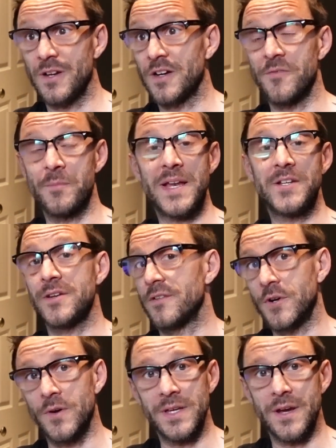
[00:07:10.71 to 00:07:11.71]
Like I mentioned,
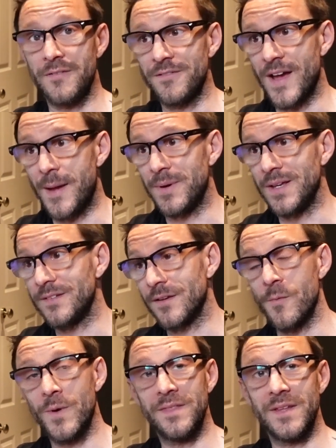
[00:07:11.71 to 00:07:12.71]
I've got a young family,
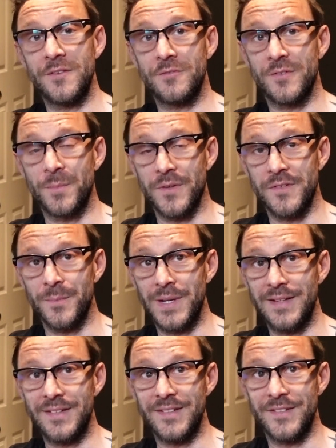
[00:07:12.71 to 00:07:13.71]
so when there's
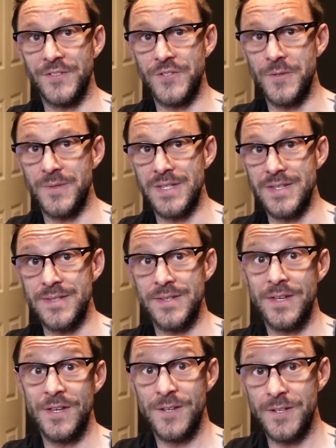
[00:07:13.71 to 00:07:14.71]
responsibilities and
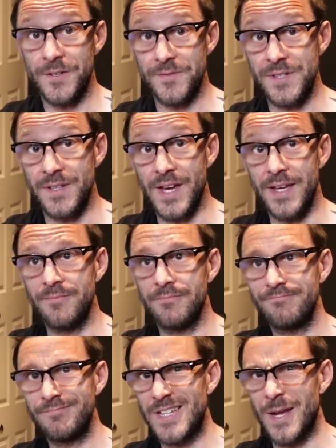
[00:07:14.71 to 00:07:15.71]
duties, obviously they
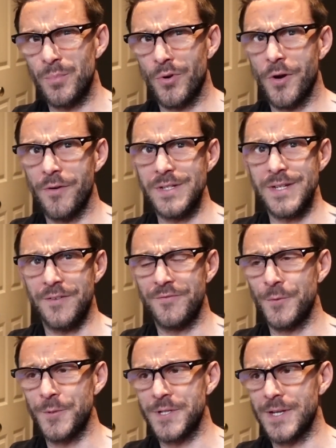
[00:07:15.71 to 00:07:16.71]
take priority,
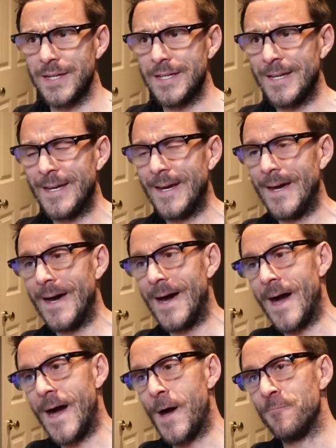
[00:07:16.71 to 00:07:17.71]
unfortunately.
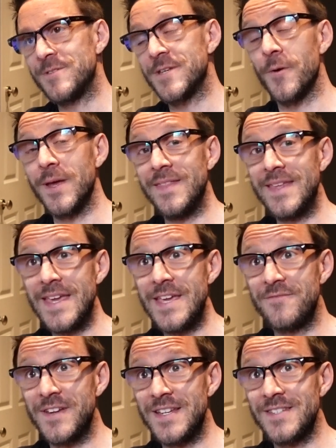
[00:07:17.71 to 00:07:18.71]
So in the
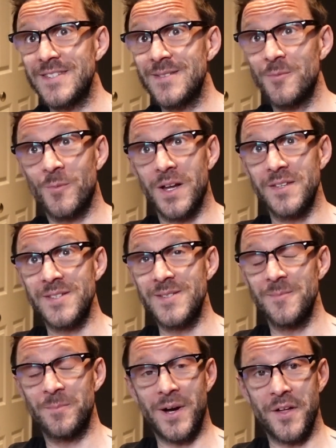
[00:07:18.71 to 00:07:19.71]
evenings,
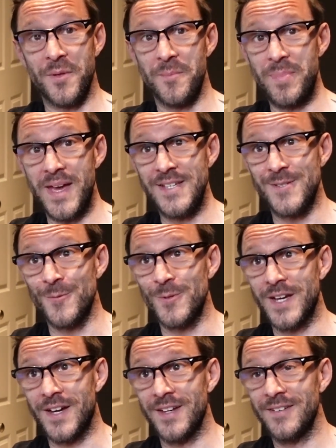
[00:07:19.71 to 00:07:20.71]
once bath and bed's all
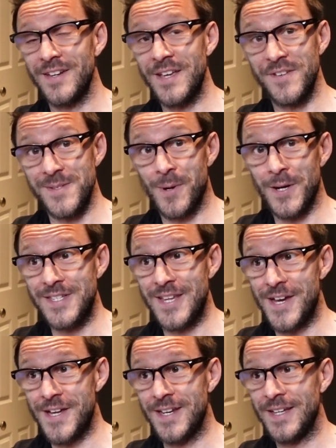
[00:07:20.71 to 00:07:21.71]
done, if it's my
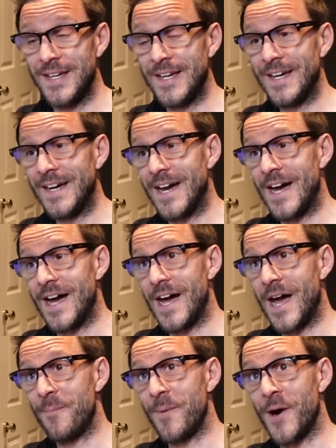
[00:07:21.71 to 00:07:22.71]
turn,
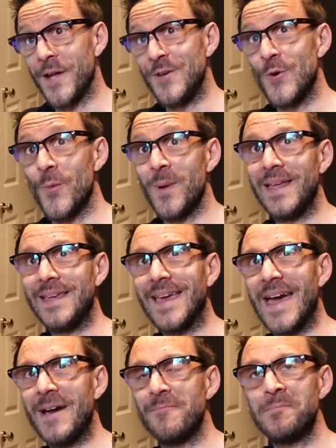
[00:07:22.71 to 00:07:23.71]
I normally
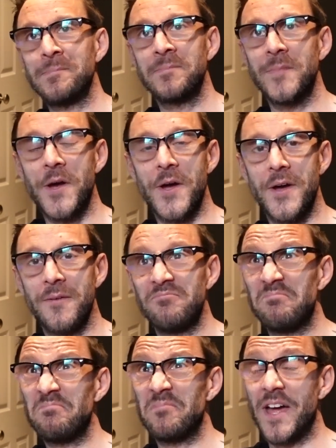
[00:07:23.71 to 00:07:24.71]
get
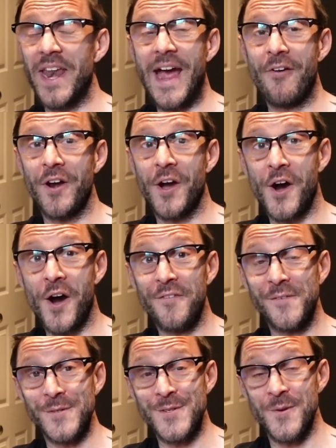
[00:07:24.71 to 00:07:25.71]
an hour and a
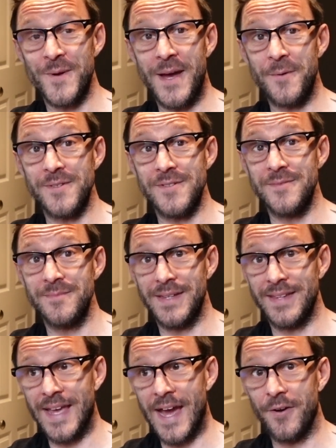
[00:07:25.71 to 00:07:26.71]
half or 2 hours in
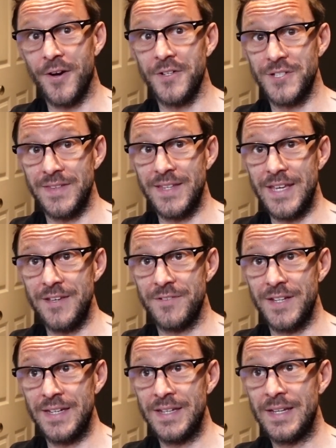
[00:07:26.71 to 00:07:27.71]
the garage in the
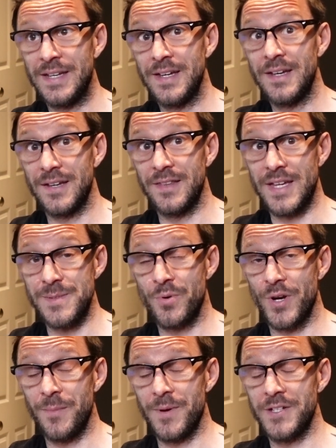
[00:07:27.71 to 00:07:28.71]
evening, and that's
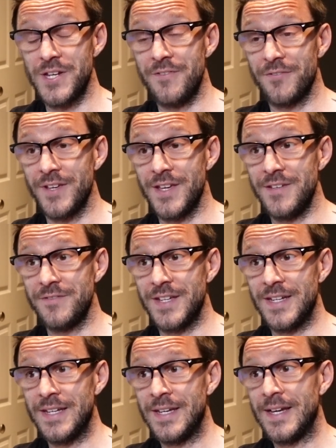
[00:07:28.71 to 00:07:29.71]
pretty much every
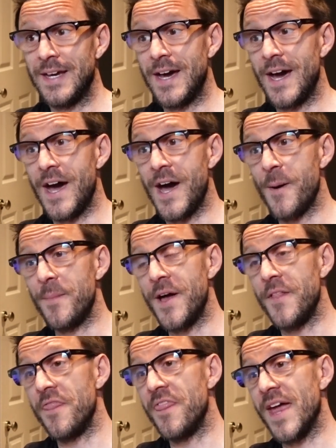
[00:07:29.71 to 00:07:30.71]
evening.
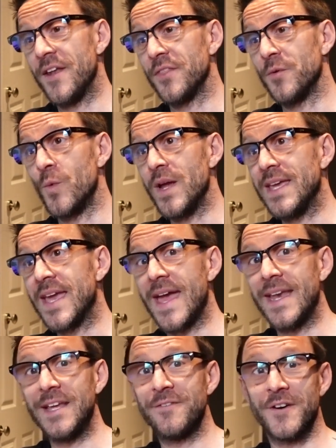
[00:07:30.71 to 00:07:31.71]
And then at the
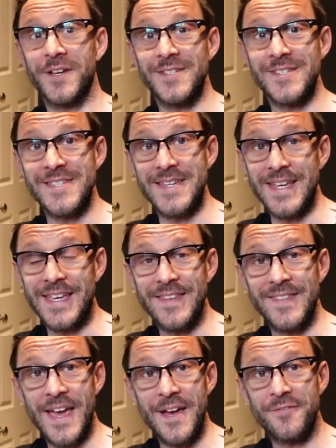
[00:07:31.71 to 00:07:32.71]
weekend, if I can sneak
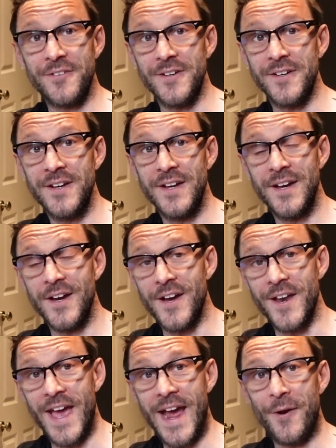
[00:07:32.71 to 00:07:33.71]
in there for
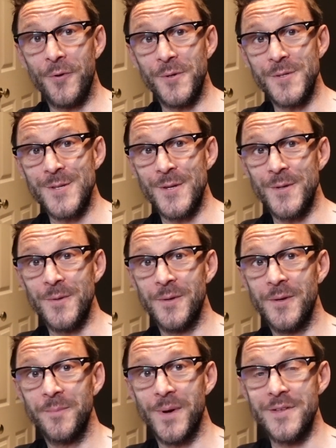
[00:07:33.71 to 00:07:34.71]
an hour or two,
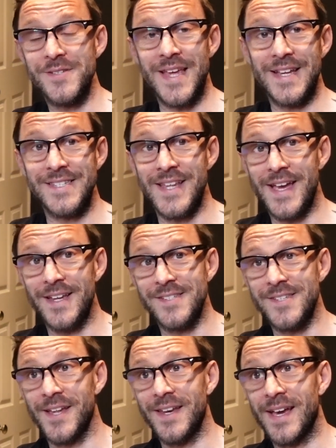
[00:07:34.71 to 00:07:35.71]
both Saturday and
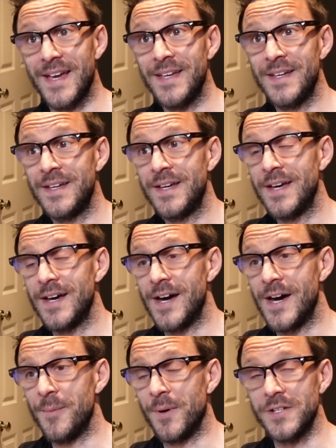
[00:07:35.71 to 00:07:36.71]
Sunday,
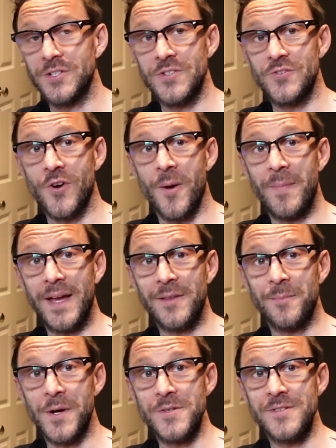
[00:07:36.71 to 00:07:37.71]
I just try and make the
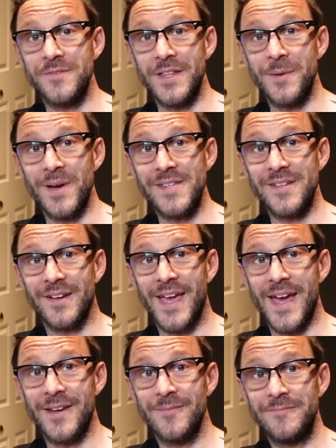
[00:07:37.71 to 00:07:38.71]
most of it the best I
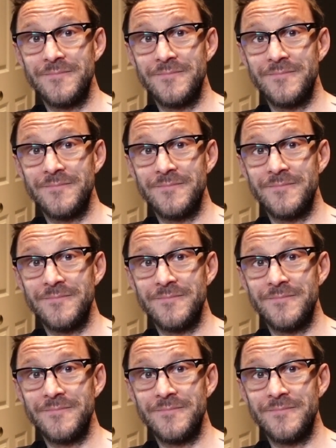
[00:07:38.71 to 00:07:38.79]
can.